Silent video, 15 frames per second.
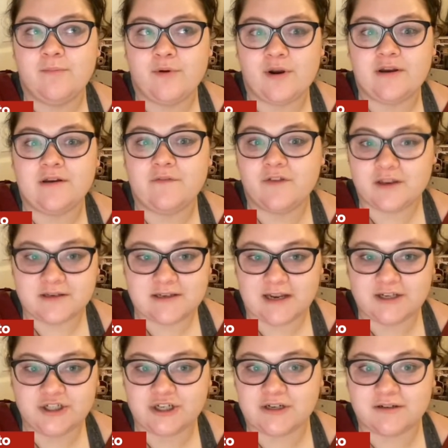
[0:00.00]
point of
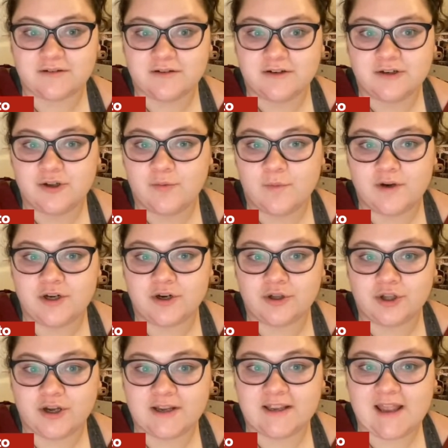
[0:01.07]
contention when you're
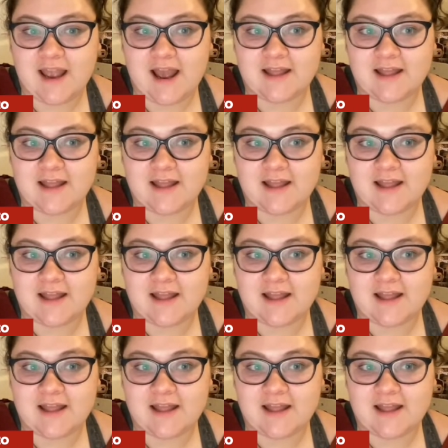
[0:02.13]
looking